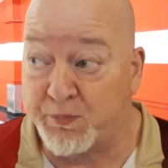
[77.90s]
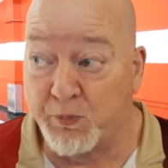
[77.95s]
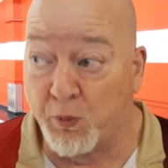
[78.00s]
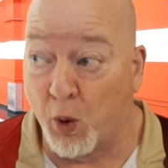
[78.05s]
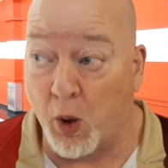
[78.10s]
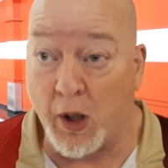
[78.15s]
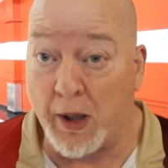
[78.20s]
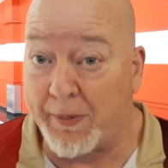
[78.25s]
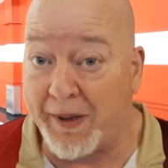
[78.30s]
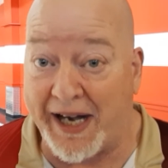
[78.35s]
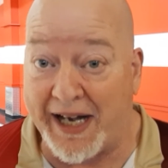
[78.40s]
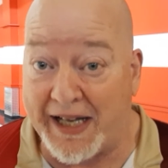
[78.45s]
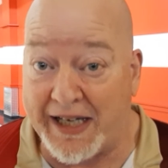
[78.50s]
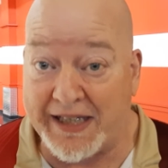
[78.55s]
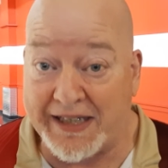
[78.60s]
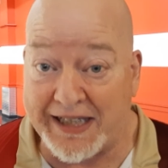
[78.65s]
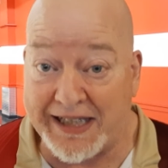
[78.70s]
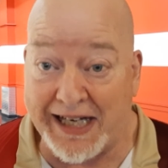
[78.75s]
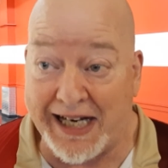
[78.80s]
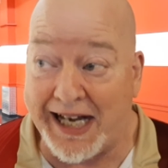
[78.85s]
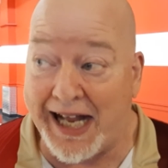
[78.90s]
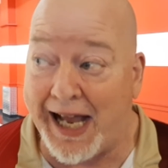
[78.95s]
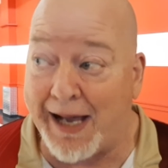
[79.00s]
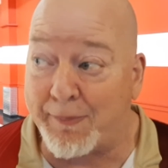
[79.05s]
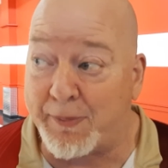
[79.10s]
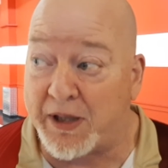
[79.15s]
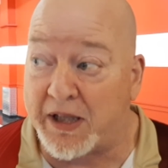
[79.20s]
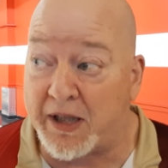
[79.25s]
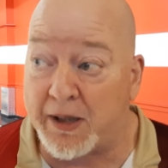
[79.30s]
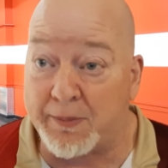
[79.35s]
worry about anything that
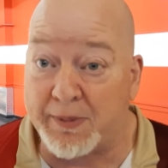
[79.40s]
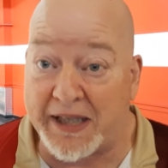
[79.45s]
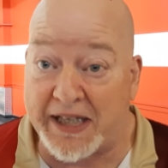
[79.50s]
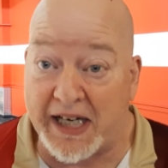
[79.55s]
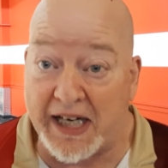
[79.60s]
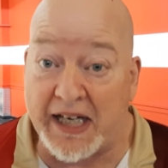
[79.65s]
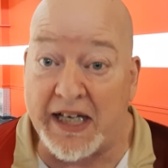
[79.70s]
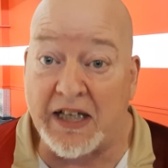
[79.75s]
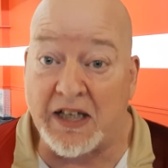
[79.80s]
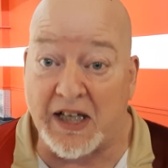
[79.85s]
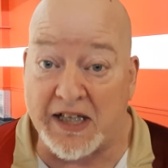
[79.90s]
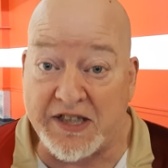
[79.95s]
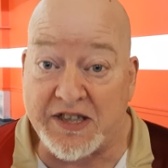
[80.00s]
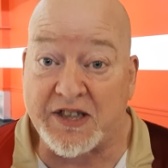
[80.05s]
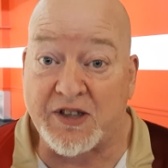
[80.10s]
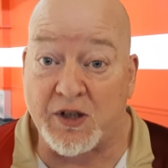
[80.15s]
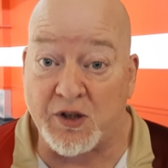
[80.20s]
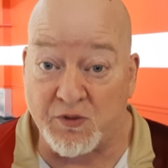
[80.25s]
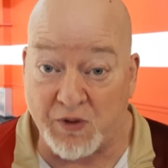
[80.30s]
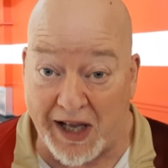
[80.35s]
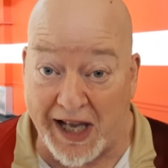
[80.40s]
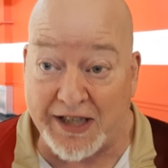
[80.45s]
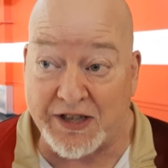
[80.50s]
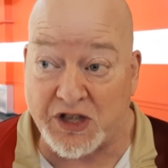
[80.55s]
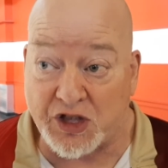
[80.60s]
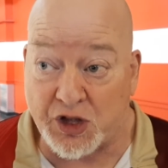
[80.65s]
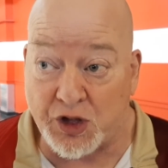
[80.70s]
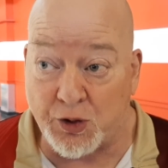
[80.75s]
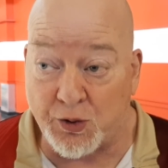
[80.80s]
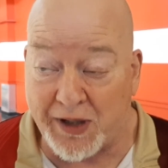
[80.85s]
happened in the beginning. Let's
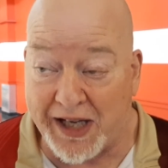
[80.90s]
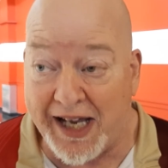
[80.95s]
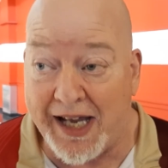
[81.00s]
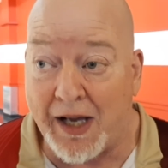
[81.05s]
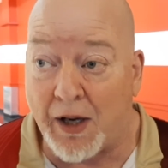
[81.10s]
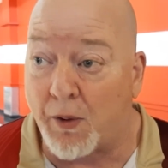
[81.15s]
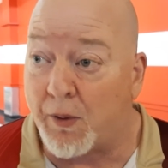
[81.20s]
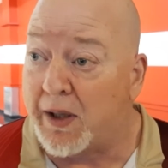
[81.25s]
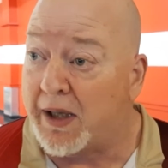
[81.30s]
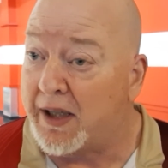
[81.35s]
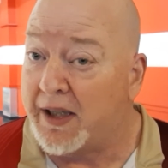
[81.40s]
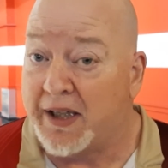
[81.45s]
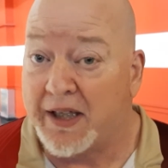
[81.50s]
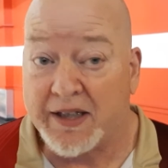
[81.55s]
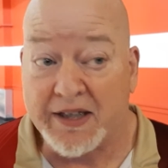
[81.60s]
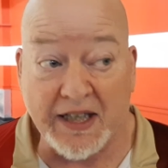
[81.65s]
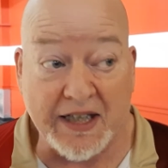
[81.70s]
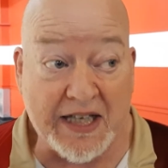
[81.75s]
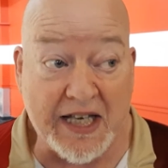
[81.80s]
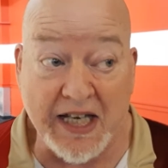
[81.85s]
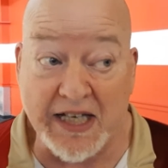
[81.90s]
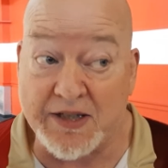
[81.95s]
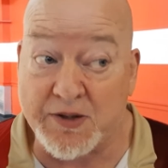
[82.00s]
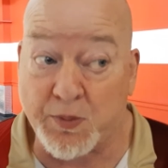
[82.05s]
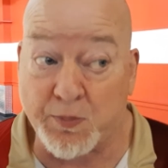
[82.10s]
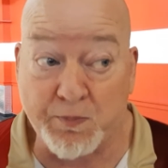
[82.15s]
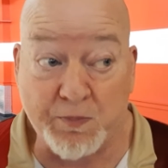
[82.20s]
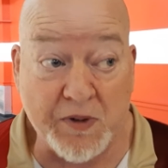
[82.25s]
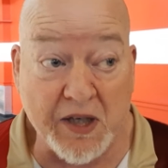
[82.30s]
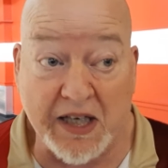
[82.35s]
execute now. The
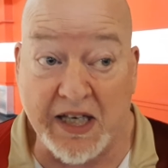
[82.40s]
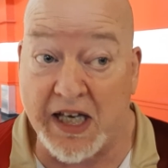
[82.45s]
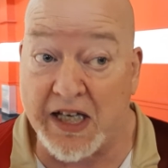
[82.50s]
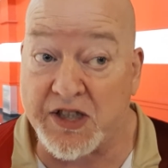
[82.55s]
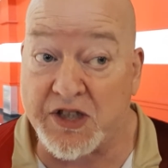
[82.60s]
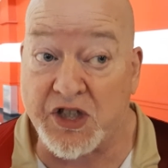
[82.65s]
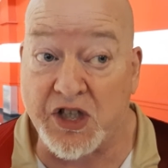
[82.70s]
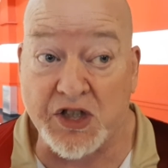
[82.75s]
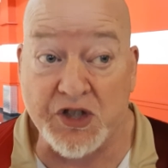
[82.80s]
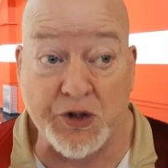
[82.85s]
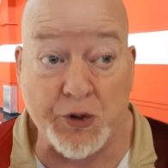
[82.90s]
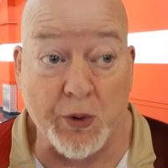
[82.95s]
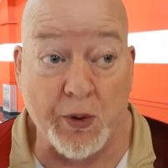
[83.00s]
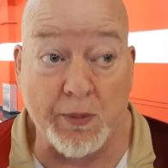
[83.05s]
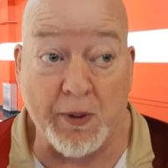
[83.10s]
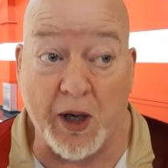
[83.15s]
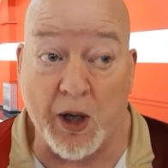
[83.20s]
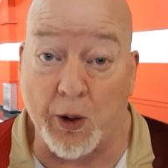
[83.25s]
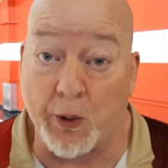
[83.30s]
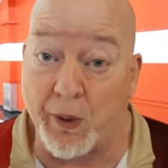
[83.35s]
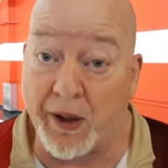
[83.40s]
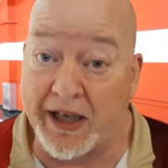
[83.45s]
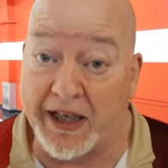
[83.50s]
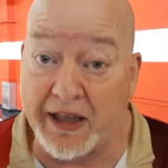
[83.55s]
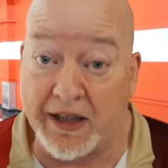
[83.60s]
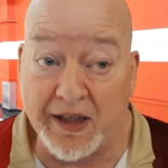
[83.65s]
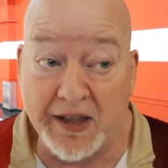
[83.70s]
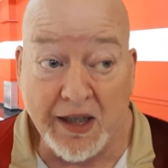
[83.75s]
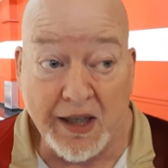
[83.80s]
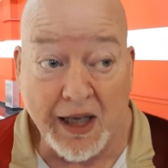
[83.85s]
kids just threw the ball great.
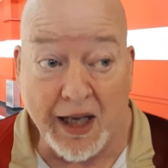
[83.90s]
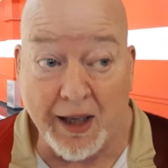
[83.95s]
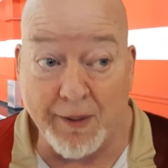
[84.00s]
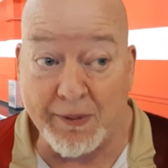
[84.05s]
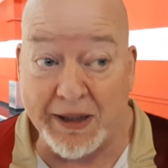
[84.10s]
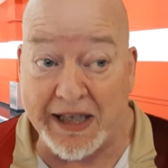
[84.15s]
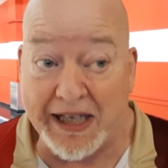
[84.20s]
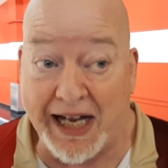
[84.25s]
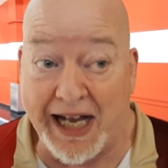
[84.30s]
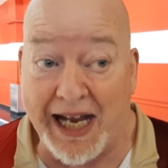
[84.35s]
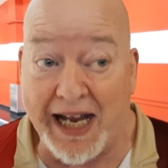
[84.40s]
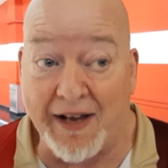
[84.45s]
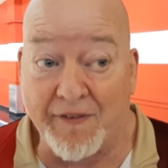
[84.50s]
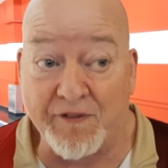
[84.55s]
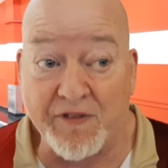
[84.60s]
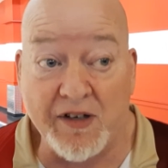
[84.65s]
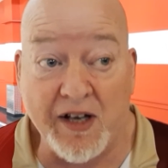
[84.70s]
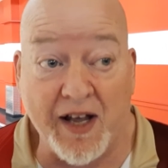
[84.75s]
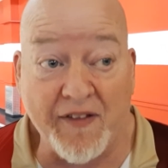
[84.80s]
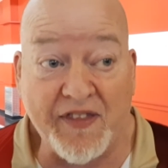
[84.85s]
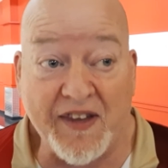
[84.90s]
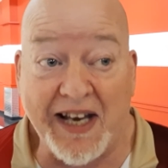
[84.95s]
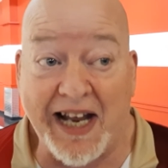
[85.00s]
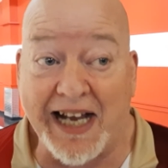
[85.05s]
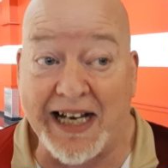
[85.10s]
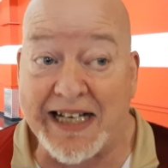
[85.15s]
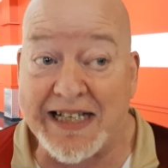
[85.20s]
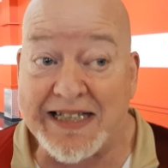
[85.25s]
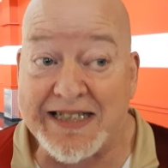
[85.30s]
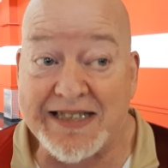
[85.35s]
I mean, I have nothing
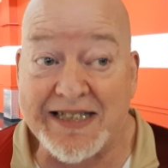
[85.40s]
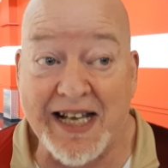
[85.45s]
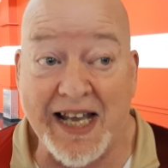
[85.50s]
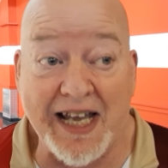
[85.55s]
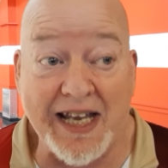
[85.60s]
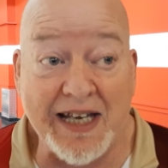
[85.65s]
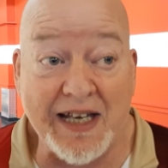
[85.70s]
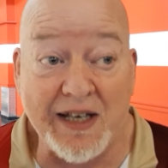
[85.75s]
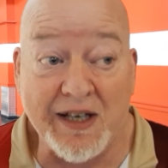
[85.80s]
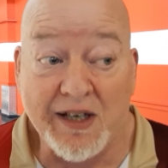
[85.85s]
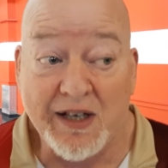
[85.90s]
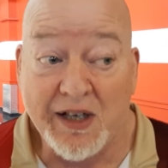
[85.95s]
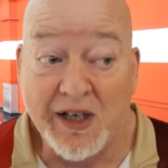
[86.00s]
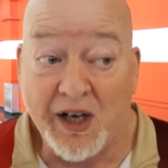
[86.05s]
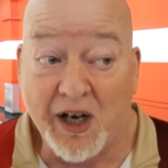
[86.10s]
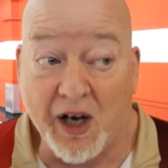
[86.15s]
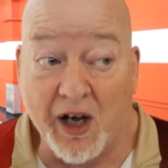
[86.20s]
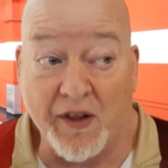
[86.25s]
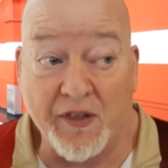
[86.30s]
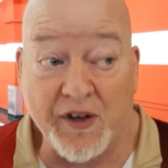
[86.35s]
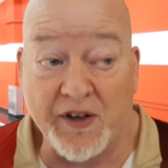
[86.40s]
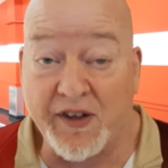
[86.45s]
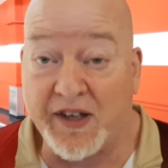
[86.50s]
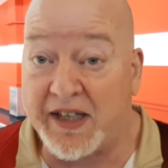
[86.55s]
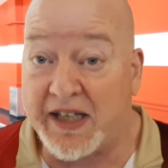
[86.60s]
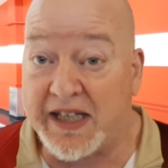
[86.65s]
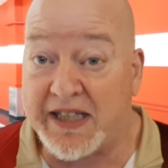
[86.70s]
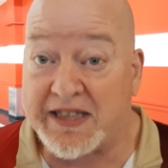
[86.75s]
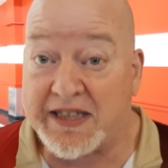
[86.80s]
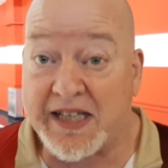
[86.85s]
I can say other
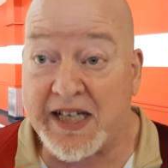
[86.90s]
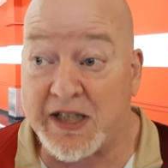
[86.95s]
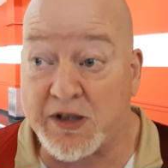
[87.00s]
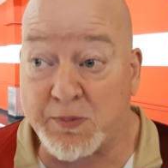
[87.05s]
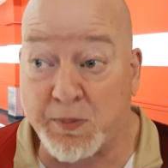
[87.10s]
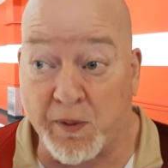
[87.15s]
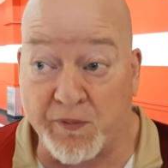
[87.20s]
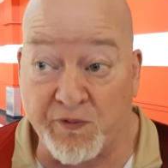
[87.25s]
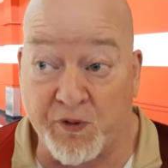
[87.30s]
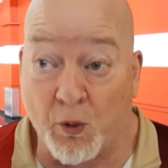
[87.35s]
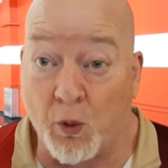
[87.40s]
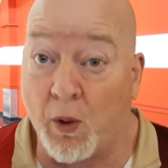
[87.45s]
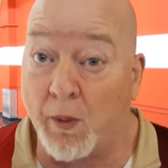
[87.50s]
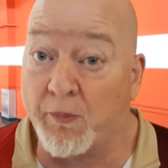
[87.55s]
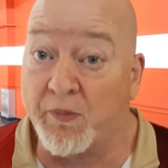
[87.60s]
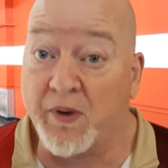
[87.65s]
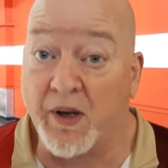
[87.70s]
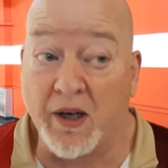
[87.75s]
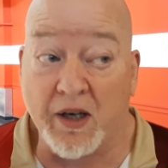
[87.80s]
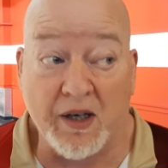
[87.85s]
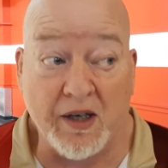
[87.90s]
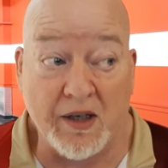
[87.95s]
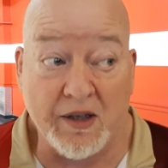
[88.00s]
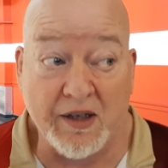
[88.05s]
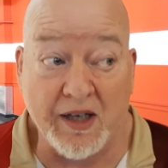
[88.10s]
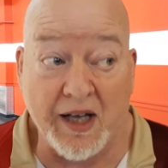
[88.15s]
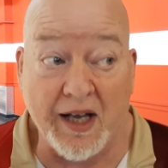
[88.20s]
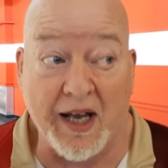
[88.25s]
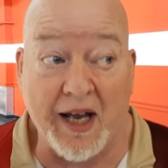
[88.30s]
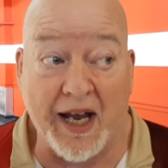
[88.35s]
than these kids performed
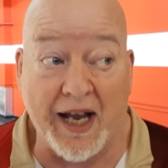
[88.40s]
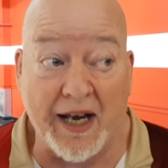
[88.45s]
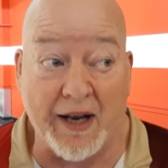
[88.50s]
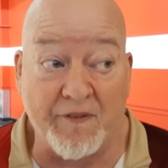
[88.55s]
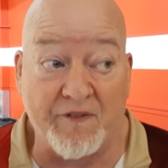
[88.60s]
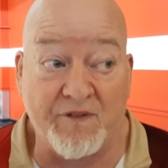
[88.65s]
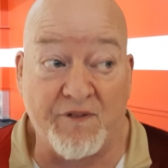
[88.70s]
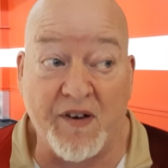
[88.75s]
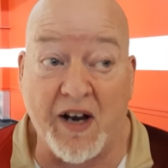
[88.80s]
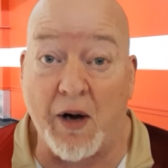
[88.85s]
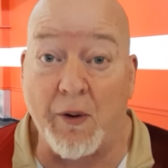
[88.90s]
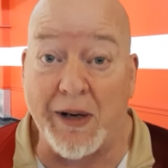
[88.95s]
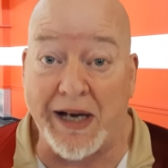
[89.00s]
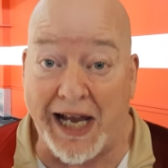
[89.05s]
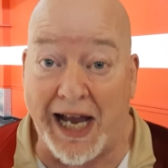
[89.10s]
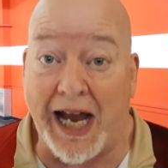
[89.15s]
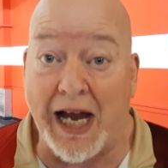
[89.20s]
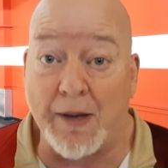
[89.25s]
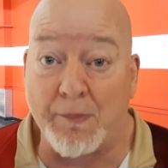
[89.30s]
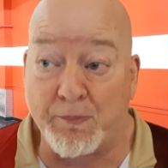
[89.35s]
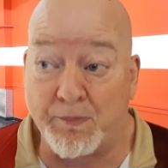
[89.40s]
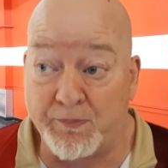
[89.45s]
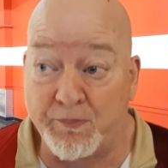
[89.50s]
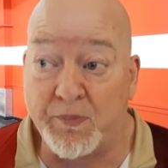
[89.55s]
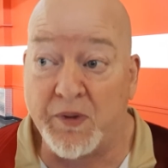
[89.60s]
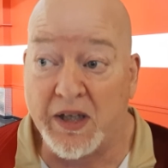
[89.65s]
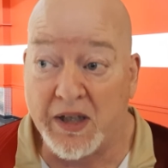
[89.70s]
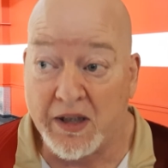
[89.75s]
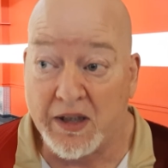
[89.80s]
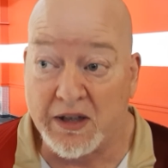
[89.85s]
at a very high
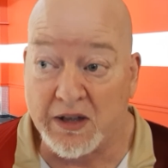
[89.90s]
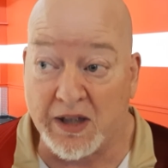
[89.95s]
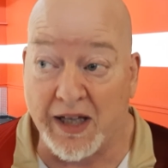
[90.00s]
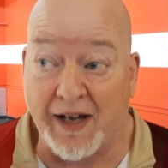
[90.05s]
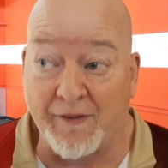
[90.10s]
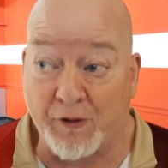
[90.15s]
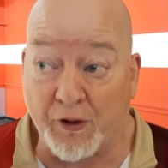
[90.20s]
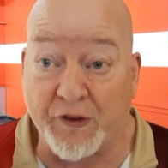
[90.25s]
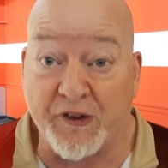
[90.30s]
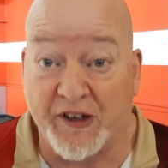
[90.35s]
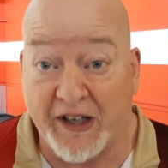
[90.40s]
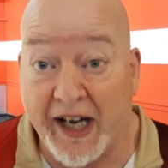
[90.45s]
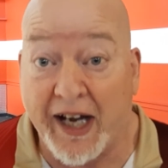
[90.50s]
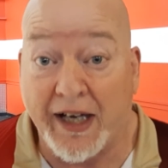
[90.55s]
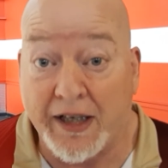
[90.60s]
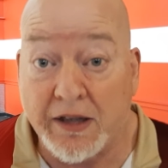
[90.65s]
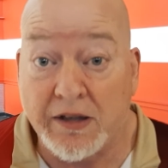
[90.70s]
level today.